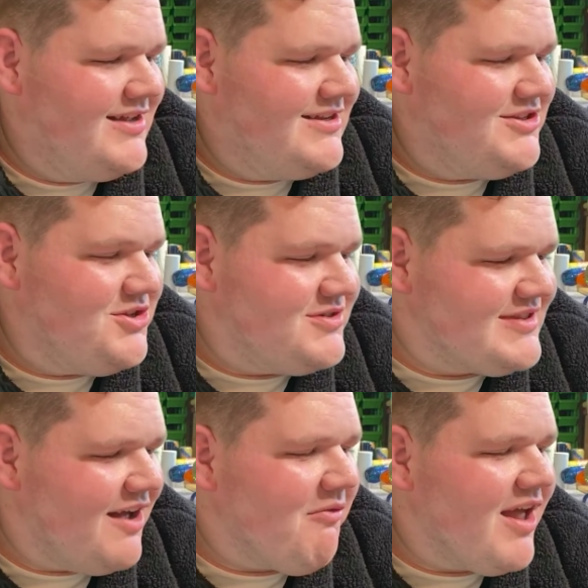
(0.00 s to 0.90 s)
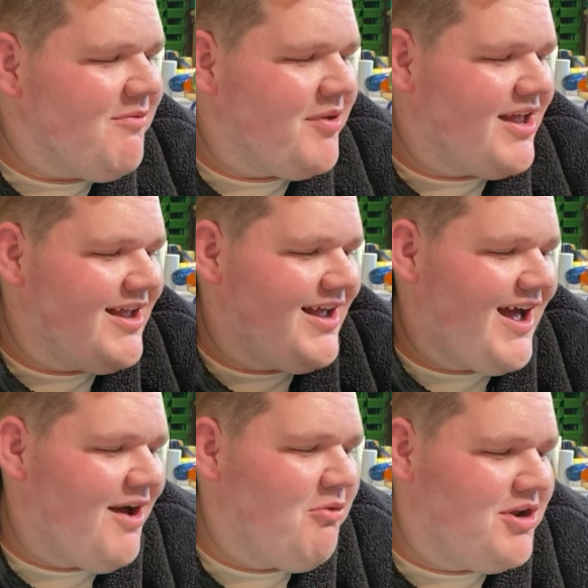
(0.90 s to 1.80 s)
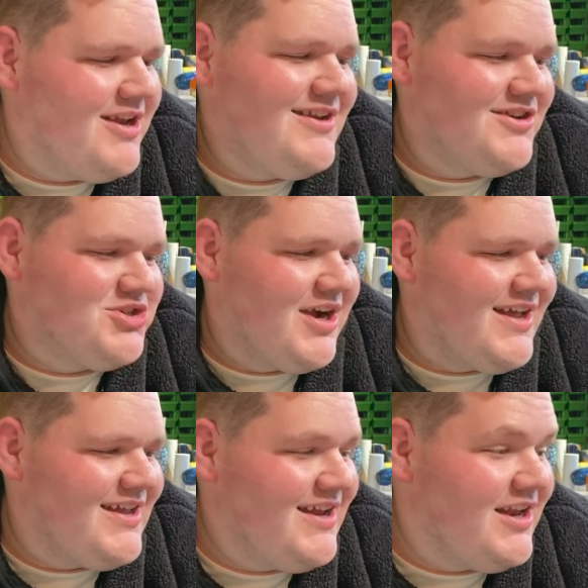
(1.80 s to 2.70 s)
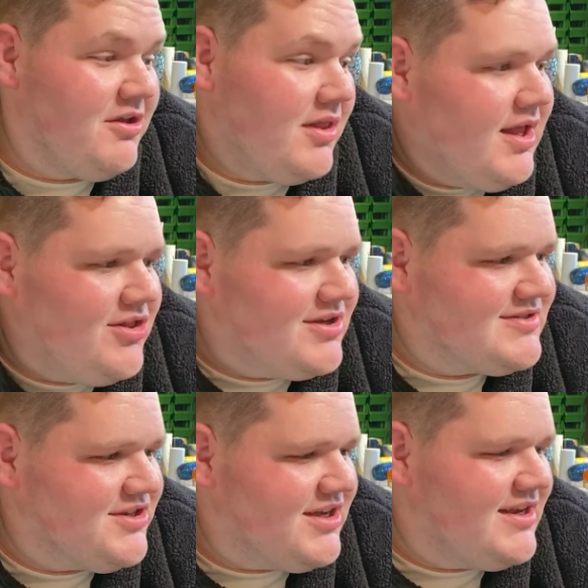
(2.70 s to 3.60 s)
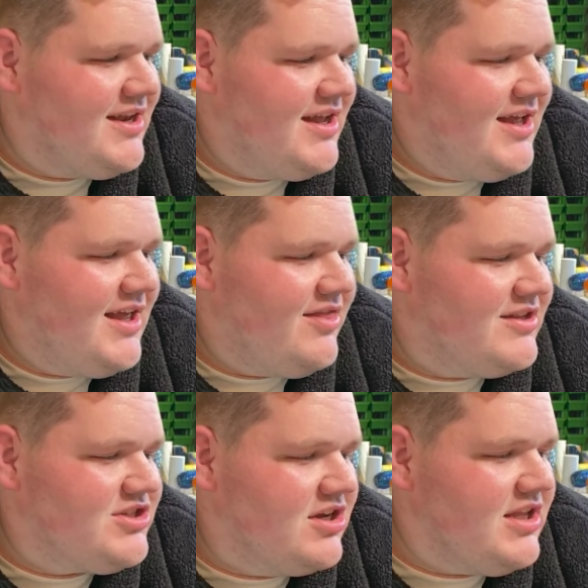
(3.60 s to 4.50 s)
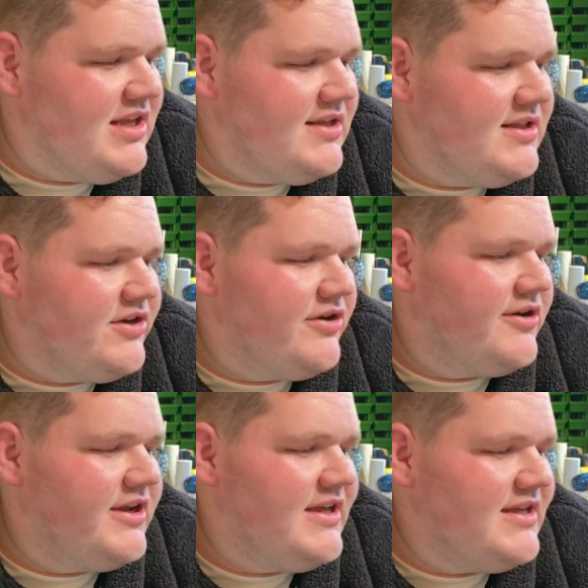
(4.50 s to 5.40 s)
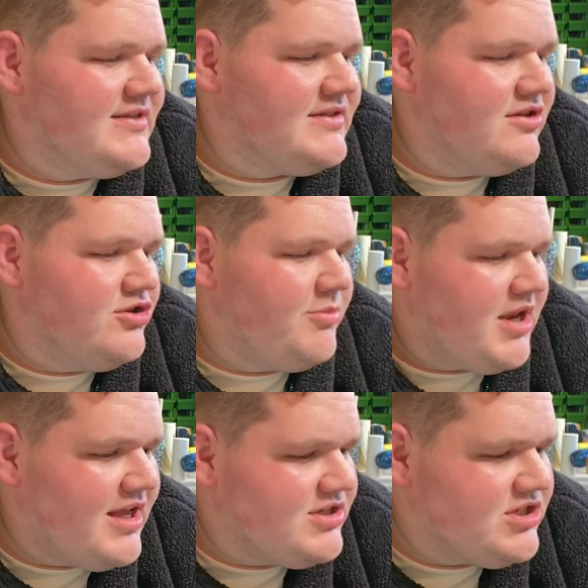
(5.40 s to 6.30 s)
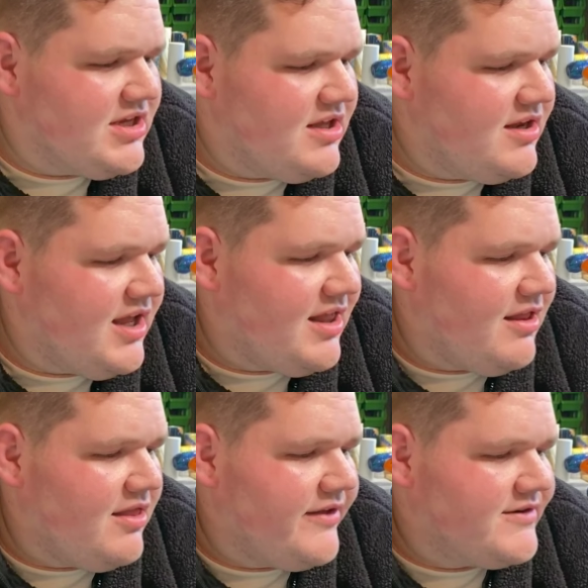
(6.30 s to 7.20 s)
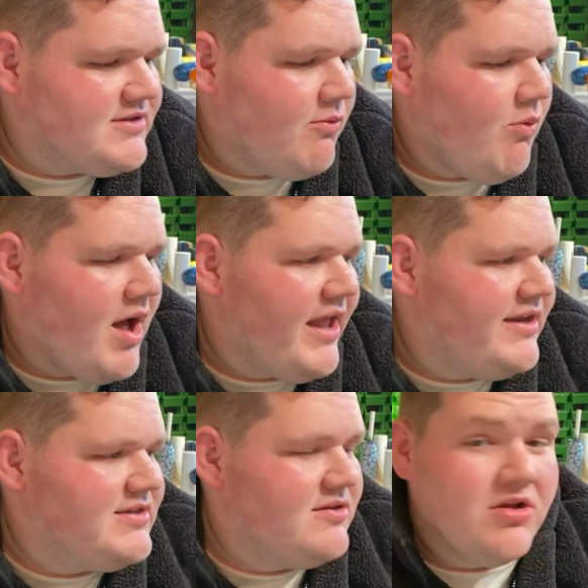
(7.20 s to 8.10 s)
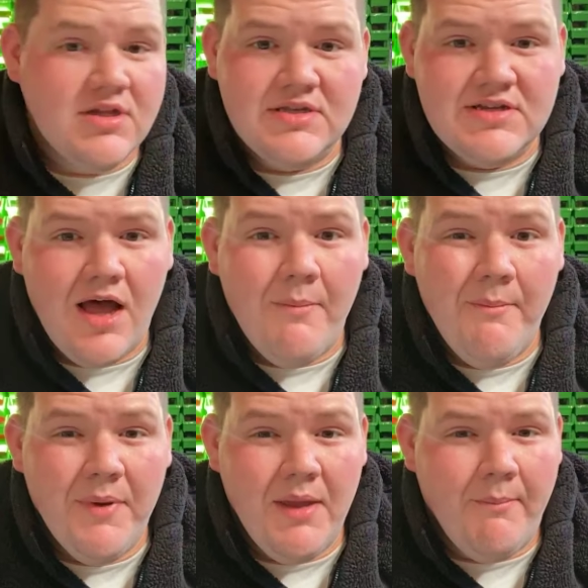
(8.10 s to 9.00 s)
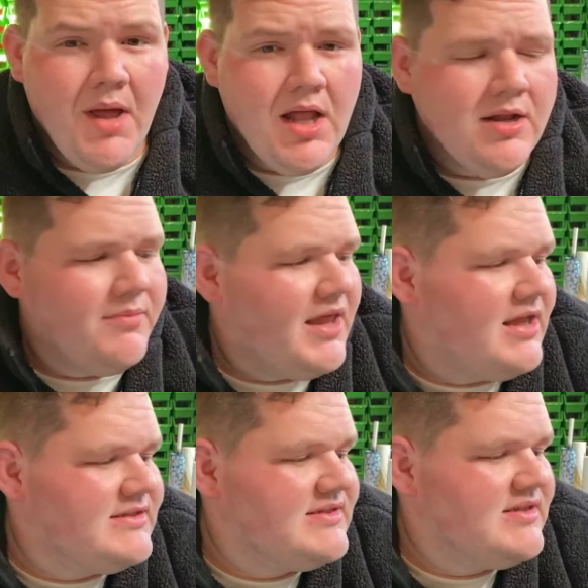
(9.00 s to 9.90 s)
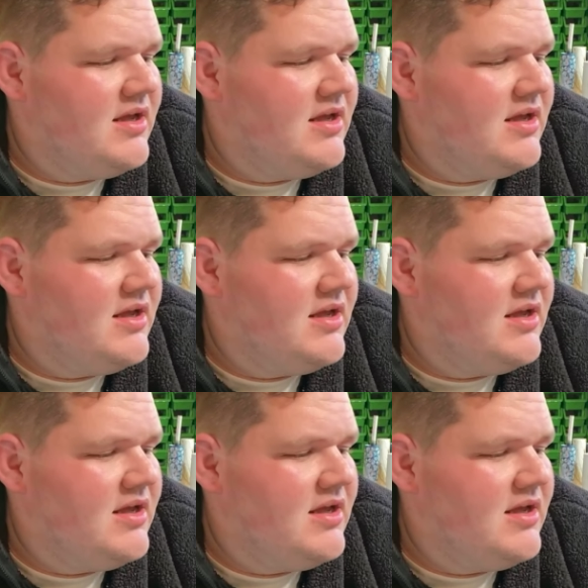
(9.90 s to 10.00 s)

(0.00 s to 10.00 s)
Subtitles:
used that way, but I wanted to try it, and it looks good. The chunky glitter is Illumination, and then there's a white on the top and bottom. That's